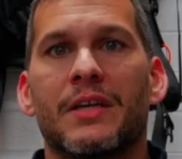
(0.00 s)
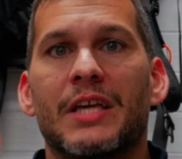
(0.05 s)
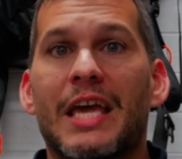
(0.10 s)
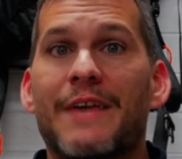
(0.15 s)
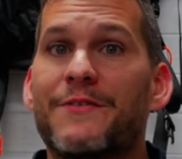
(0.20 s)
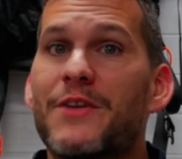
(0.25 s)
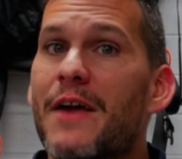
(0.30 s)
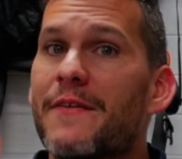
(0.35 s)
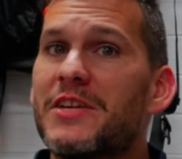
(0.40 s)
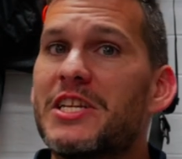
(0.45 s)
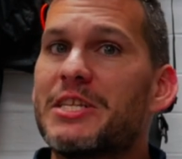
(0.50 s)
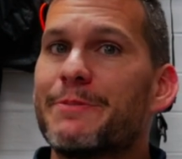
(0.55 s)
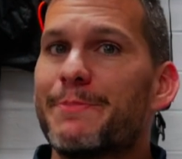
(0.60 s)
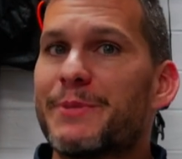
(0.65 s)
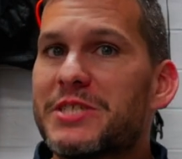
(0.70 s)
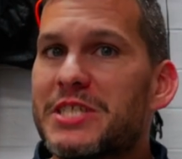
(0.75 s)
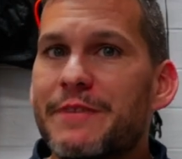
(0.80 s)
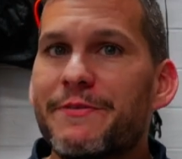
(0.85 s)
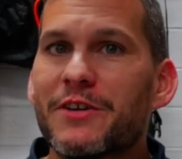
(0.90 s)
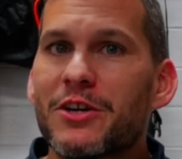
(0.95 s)
If you have any
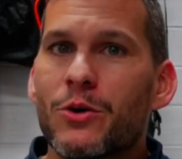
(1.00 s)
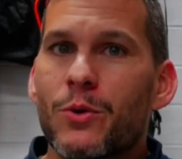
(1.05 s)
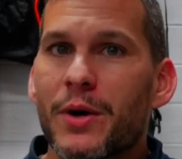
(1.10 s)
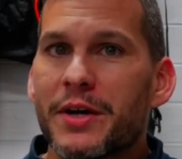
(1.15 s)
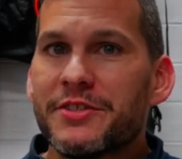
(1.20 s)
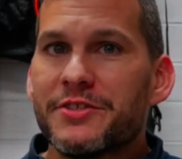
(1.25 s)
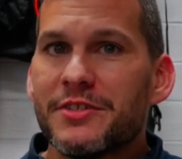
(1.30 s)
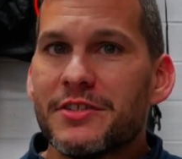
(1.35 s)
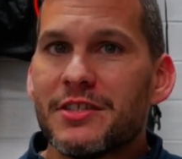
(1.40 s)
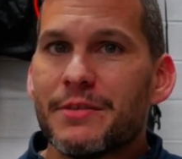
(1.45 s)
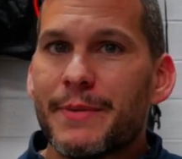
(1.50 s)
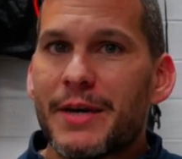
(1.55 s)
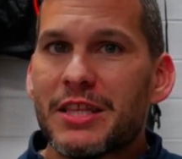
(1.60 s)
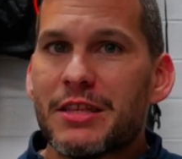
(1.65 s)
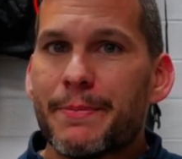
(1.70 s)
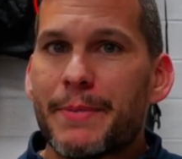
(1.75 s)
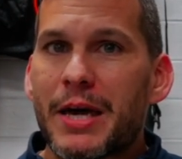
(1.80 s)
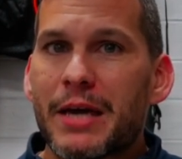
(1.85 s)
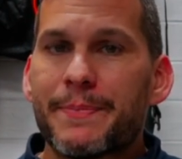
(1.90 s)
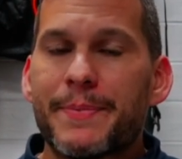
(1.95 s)
specific questions about
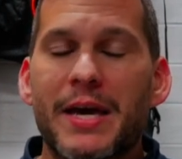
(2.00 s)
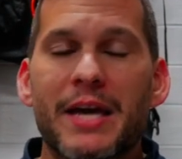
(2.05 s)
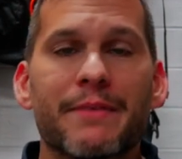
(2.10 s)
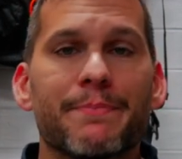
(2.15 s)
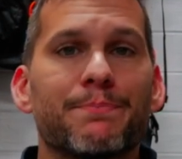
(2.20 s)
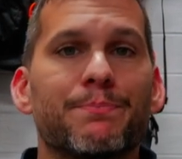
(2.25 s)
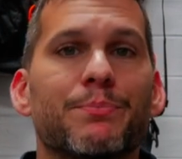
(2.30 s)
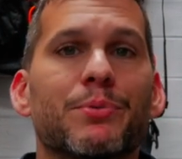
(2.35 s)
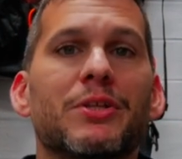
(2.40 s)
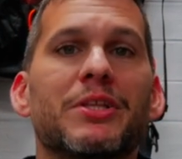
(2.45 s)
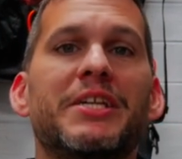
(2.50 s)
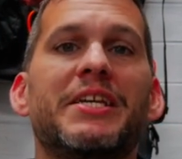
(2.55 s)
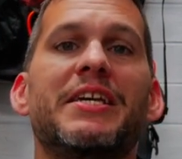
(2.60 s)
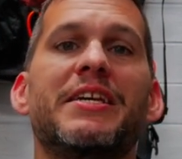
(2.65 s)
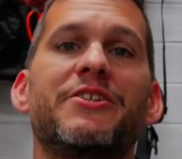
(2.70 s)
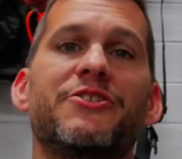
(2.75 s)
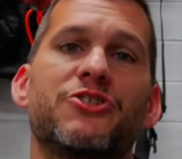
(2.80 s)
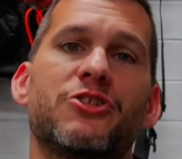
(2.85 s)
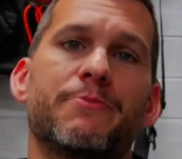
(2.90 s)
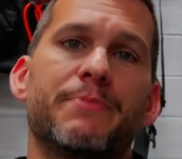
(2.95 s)
the backpack,
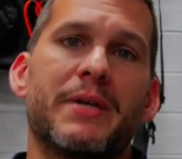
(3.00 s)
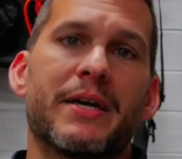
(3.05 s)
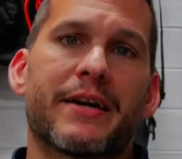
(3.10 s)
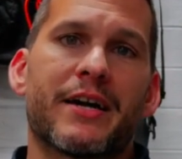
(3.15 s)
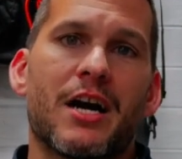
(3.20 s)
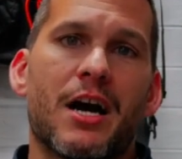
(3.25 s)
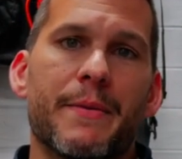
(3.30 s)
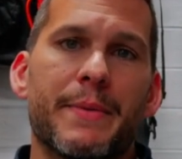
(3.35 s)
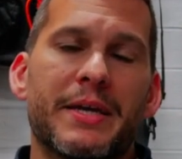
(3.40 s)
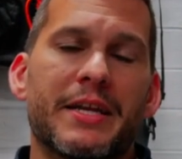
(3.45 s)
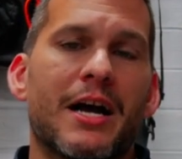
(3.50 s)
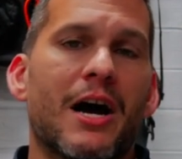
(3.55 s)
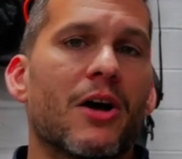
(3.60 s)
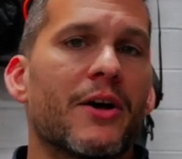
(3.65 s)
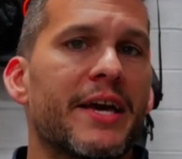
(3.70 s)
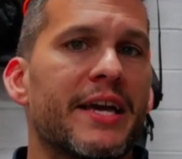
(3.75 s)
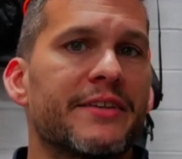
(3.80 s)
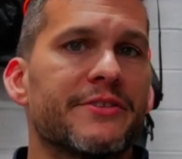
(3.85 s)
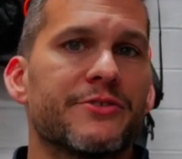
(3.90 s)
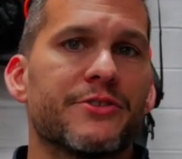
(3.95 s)
please shoot me a comment.
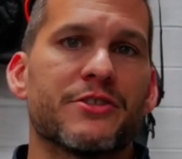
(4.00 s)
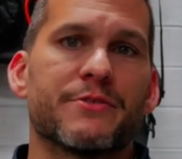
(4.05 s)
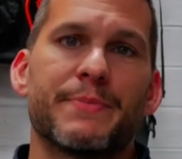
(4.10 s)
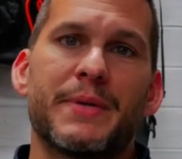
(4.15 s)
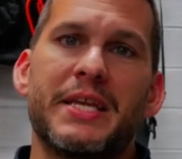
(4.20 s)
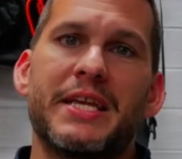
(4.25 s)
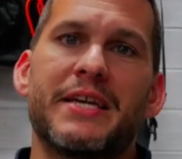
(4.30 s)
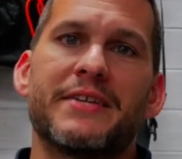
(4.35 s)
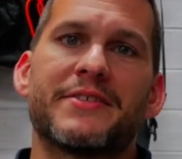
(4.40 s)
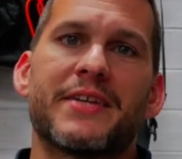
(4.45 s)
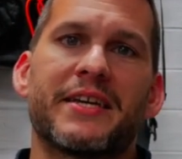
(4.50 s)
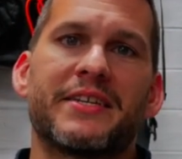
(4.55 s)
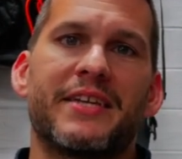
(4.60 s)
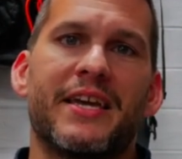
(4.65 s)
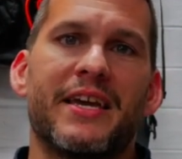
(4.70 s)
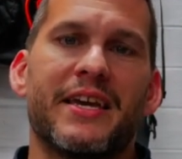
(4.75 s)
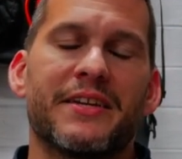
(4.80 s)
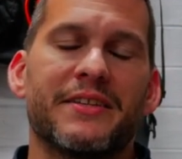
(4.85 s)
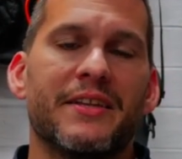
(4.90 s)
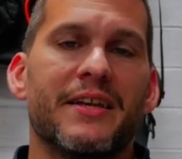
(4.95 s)
I'll answer as many as I
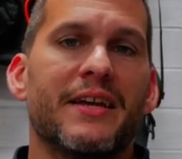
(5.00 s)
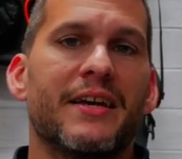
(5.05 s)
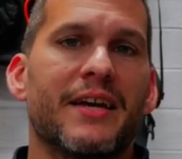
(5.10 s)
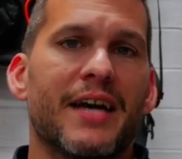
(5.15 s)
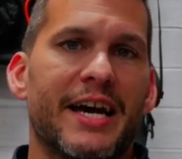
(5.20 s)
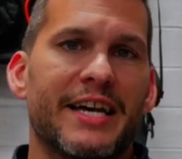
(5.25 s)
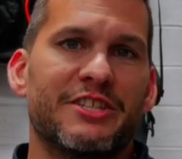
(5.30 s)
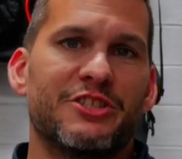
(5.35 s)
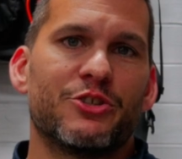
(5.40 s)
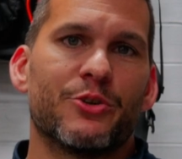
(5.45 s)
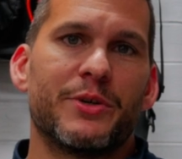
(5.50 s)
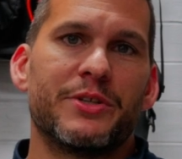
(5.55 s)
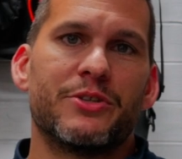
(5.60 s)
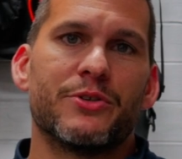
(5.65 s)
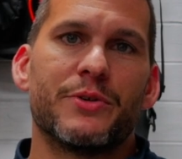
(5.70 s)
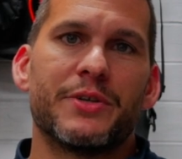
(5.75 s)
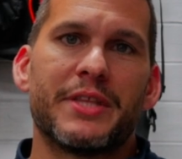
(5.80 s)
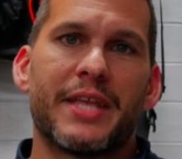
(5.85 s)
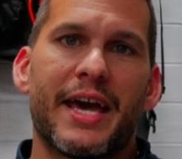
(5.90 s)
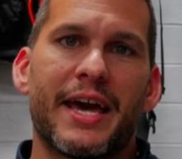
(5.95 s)
can. I enjoy
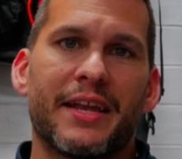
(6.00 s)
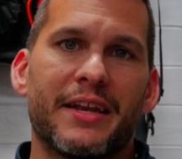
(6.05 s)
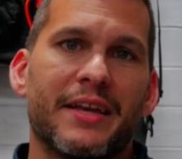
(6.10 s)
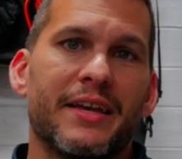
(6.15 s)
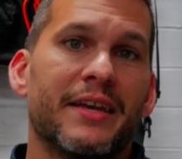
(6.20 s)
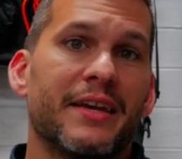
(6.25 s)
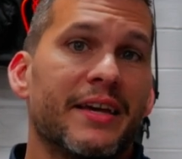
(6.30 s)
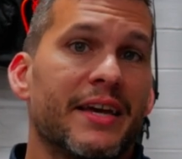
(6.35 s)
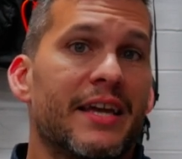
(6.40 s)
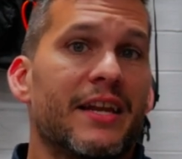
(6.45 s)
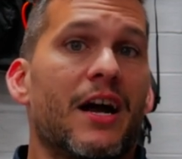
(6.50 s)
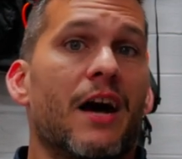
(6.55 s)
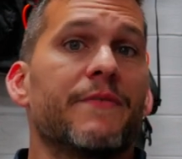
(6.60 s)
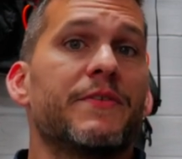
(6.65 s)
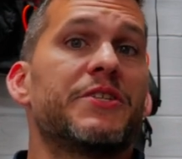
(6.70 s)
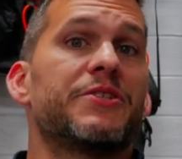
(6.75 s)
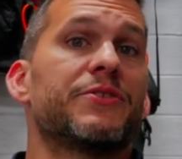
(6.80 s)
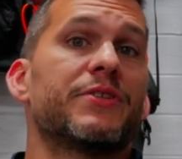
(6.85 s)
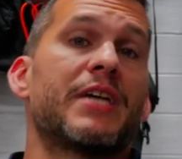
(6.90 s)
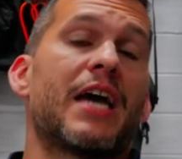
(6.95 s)
doing that. And
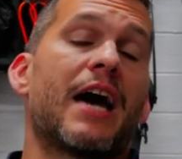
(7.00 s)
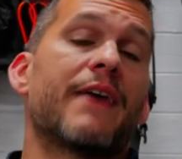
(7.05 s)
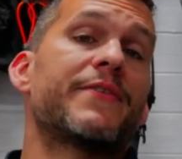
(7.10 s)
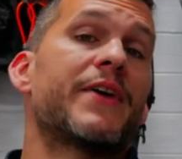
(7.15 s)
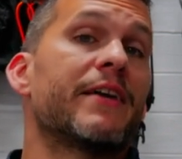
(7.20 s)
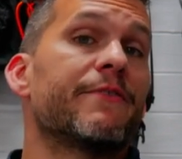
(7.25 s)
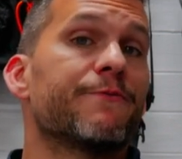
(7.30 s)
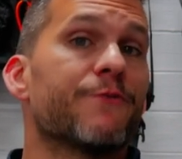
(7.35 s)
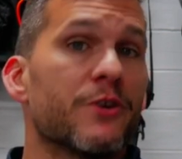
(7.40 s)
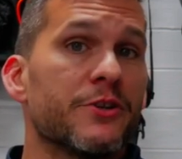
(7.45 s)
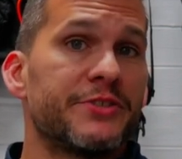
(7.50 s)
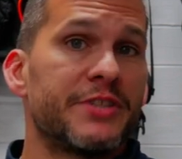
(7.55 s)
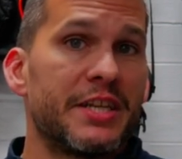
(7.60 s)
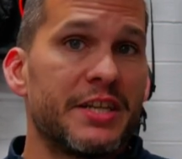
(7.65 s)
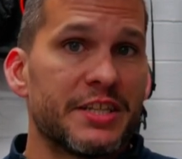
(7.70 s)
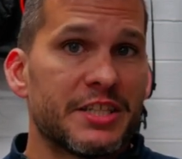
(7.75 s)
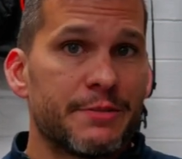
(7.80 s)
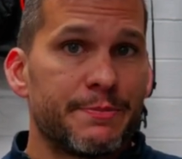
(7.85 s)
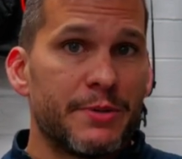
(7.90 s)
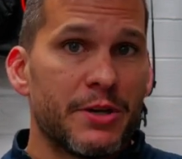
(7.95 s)
obviously I've had
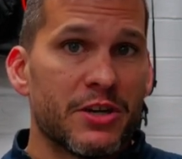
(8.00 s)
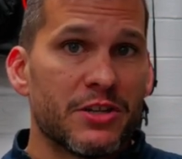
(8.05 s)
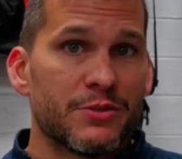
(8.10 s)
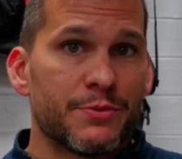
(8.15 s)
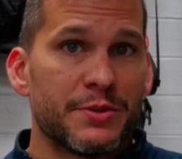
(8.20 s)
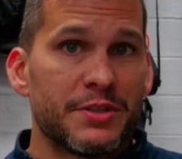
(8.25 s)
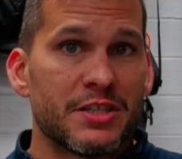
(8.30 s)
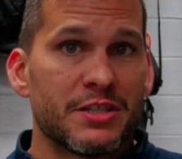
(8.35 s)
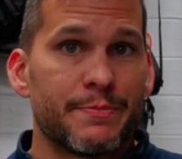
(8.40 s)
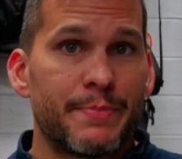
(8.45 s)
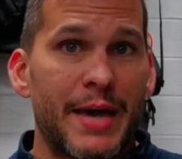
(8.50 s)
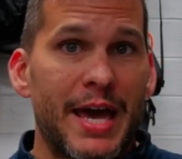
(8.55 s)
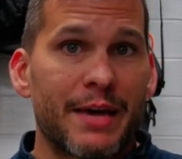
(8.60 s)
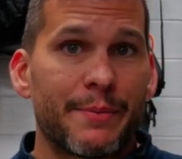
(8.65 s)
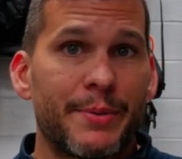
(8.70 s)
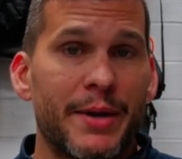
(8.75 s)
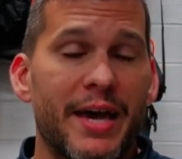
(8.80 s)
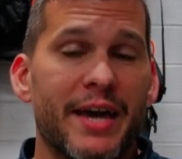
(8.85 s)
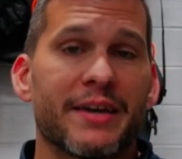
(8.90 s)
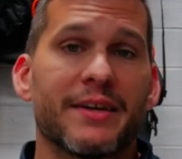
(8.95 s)
firsthand experience with this
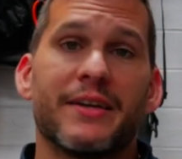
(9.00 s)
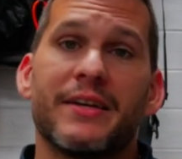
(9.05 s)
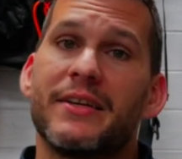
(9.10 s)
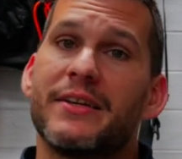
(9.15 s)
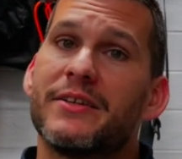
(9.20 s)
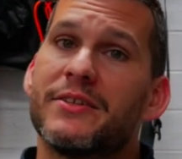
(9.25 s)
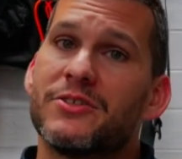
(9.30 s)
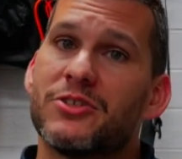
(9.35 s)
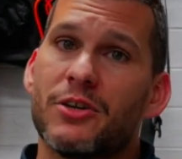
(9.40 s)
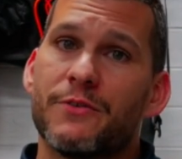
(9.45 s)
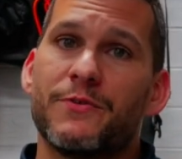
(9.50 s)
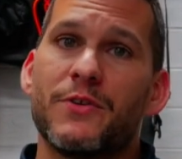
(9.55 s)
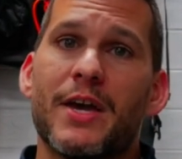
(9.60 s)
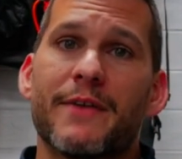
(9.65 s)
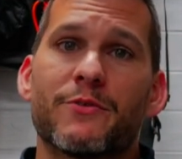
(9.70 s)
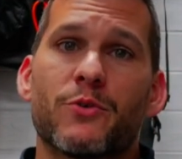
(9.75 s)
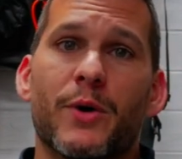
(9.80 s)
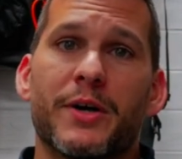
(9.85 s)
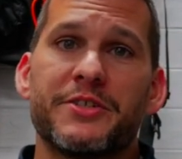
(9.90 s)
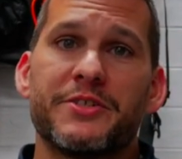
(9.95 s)
backpack. So if you
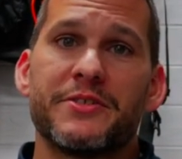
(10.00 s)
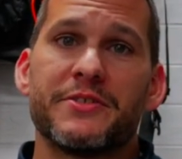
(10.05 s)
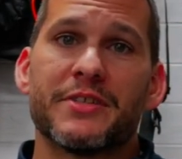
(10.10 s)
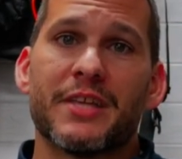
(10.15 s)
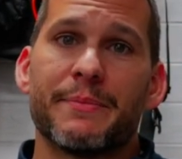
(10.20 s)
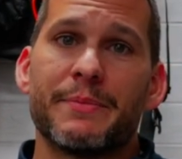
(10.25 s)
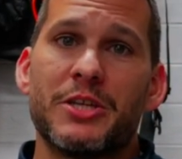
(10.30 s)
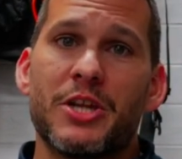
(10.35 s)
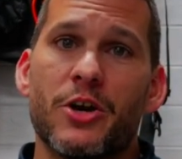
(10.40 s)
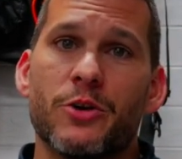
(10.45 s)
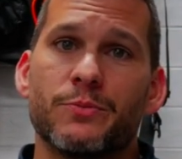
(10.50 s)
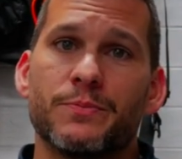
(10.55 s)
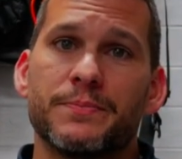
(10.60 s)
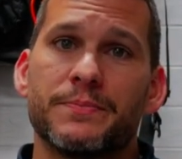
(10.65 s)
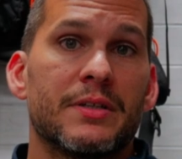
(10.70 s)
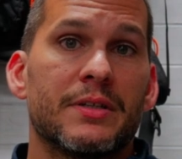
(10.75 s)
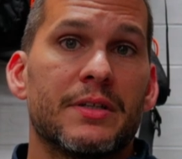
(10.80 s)
have questions, let me know.